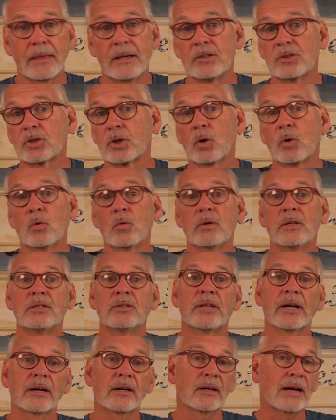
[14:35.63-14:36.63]
And so
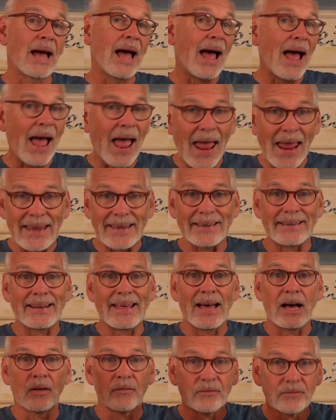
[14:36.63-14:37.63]
they're hanging
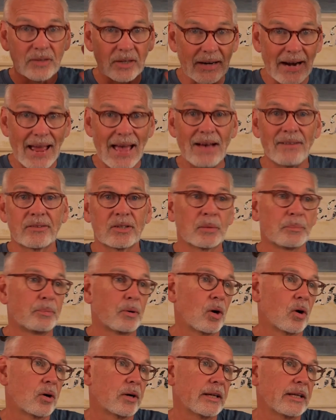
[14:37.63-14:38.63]
out. They're having a
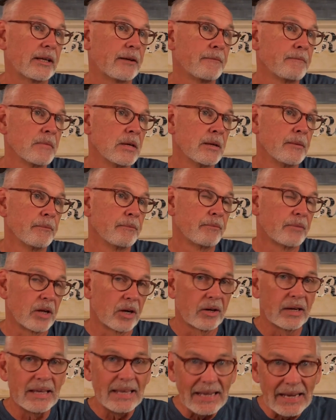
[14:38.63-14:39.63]
party.
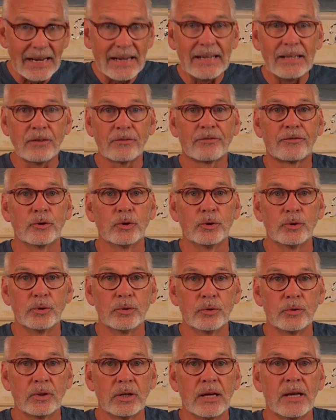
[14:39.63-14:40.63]
They're eating
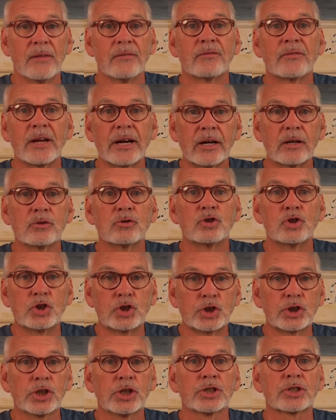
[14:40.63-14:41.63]
food. They're
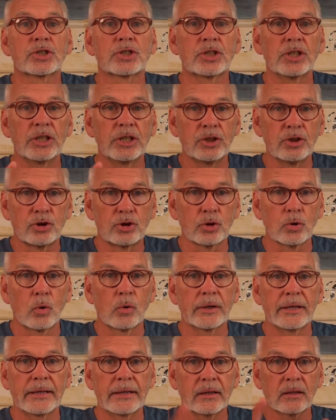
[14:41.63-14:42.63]
just
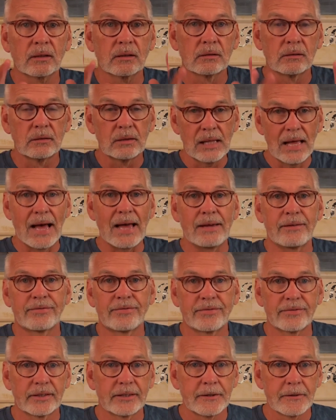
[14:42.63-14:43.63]
enjoying
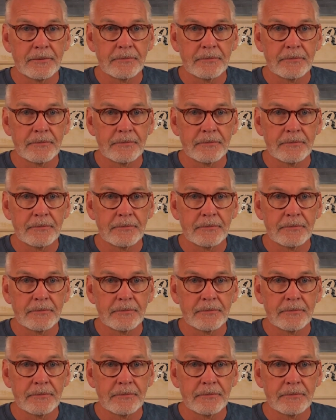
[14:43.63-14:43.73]
life.